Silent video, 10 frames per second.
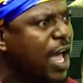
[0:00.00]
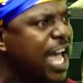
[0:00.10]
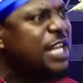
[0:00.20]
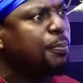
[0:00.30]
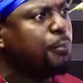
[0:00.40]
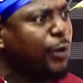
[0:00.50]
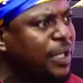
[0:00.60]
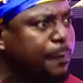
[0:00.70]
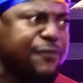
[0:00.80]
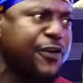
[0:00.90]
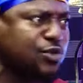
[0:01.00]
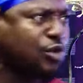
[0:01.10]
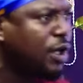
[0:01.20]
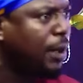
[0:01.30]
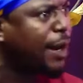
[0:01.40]
e di bu nipa faso
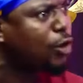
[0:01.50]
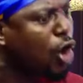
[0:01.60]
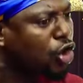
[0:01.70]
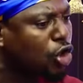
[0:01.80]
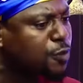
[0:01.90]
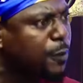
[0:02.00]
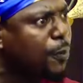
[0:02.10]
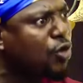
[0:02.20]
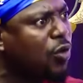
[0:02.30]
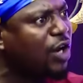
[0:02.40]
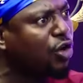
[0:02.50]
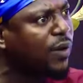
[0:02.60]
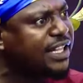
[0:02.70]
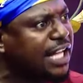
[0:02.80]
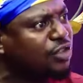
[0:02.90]
but all those people who are
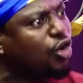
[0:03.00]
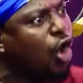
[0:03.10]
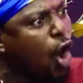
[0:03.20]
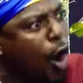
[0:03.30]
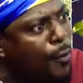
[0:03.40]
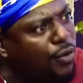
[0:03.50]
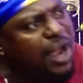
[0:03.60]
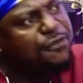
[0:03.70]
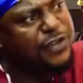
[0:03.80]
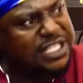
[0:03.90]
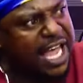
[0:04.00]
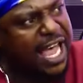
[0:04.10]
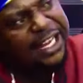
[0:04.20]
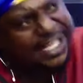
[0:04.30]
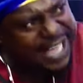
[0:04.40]
doing that no omo re fi
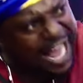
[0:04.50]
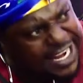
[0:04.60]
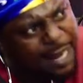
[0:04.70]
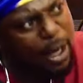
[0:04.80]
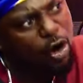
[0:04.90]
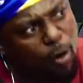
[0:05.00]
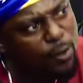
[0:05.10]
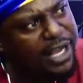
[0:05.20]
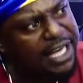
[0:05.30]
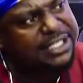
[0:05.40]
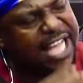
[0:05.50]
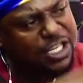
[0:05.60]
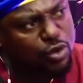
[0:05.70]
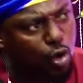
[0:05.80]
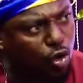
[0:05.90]
say san niema na omo ye ne san
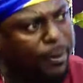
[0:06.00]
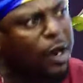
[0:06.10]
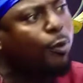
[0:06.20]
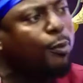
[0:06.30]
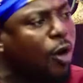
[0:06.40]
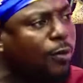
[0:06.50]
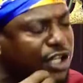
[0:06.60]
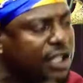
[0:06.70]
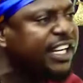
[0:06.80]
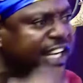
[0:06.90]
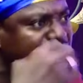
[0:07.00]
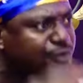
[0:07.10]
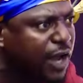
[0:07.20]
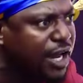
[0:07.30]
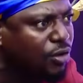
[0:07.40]
ahunhun na omo bo omo di in
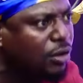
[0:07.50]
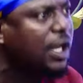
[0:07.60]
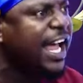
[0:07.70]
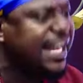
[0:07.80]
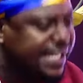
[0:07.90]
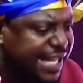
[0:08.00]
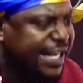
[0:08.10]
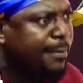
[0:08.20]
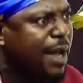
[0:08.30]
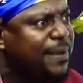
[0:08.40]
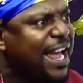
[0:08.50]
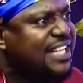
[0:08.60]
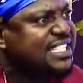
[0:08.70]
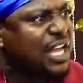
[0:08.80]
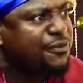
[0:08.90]
vain no e di ye niema bi an
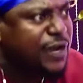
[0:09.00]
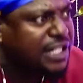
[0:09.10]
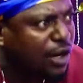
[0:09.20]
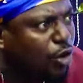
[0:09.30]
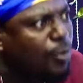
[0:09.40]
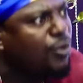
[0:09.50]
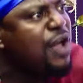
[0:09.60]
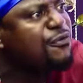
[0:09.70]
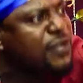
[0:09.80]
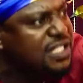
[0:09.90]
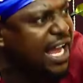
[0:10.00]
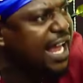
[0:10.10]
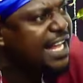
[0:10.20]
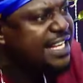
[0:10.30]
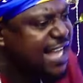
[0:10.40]
sen fata na omo re fi say
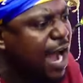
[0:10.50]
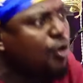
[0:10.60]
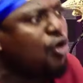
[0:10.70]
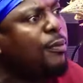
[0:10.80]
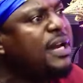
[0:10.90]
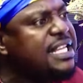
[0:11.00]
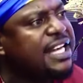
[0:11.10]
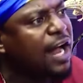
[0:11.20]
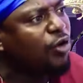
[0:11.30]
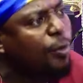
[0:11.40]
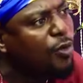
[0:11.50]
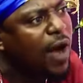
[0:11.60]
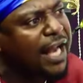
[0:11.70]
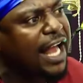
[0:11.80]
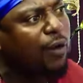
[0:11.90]
san ahunhun ni nyina no omo
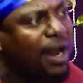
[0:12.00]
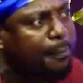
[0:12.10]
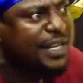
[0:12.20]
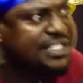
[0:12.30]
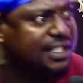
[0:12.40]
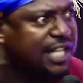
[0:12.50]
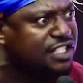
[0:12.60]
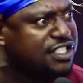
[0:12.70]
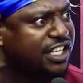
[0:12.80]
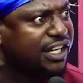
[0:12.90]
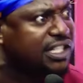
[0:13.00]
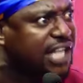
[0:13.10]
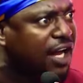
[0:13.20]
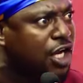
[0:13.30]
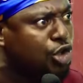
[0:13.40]
wonder one person that is the
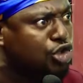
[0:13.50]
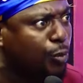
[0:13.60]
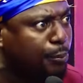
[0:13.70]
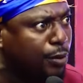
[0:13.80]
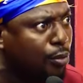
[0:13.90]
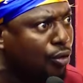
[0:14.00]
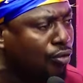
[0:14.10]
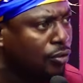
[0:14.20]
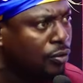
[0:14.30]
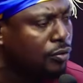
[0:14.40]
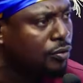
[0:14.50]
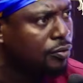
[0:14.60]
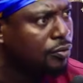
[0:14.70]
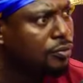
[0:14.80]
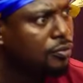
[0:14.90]
creator the supremo
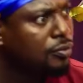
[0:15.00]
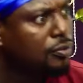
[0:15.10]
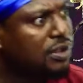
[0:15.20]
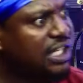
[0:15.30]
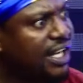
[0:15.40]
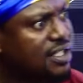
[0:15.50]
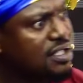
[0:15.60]
yes